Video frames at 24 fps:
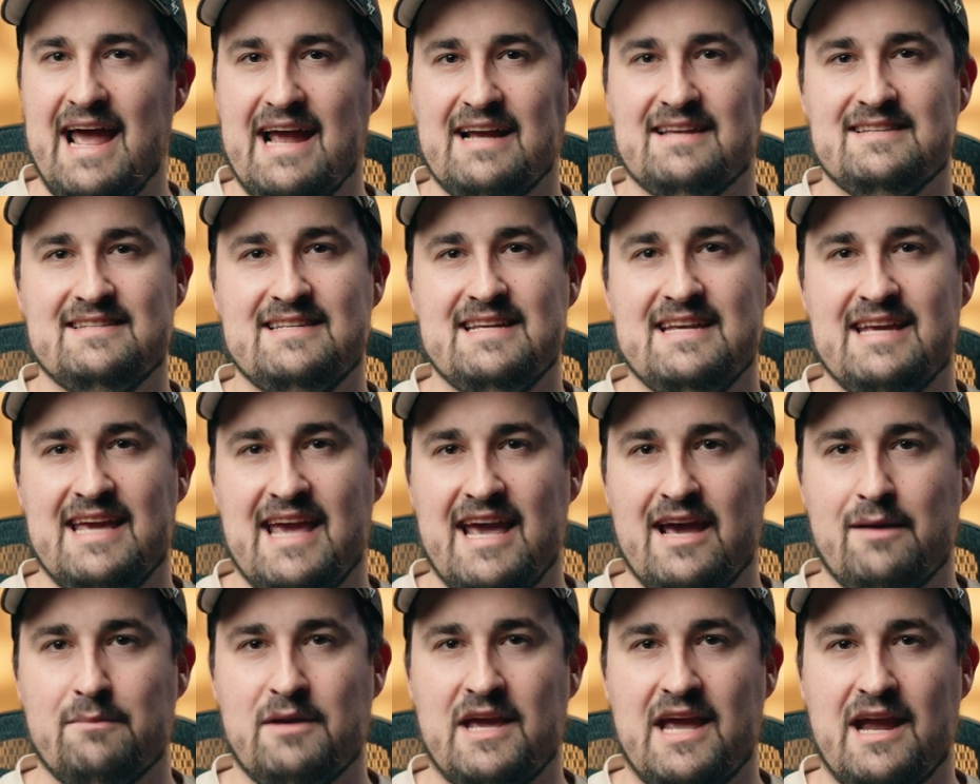
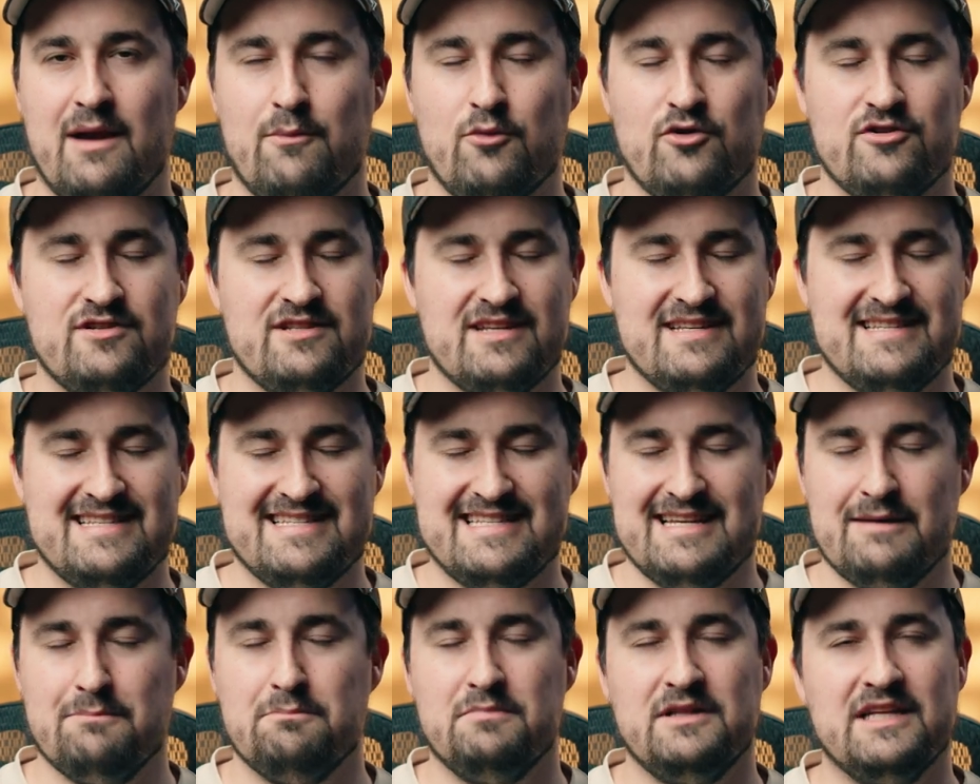XDcam cameras
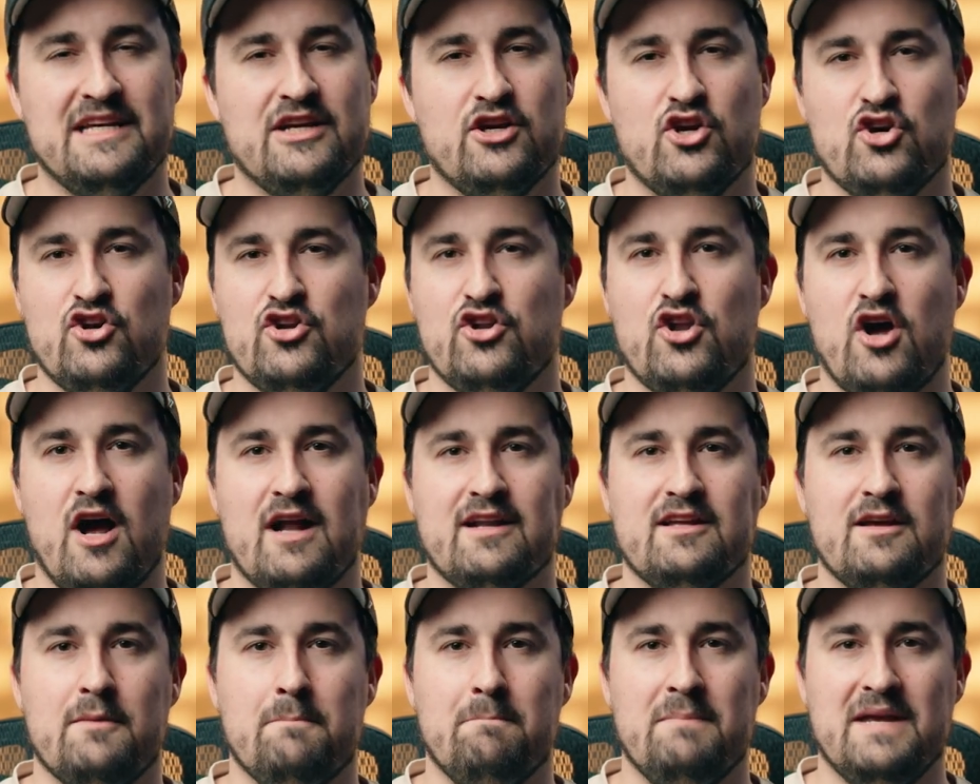simply could
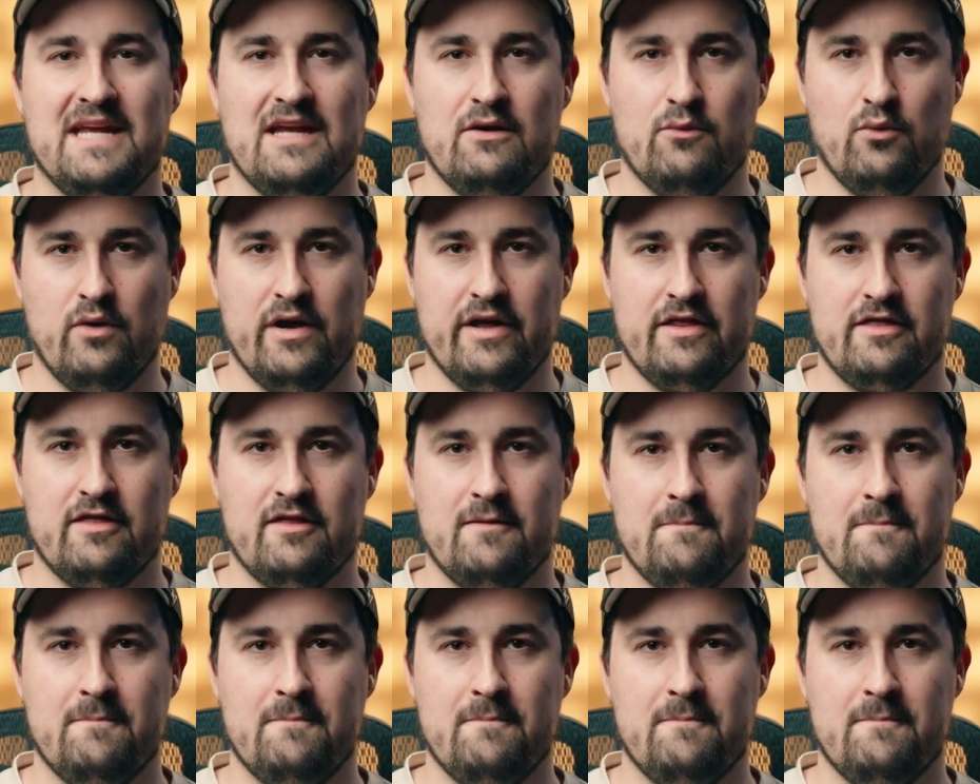not compete with.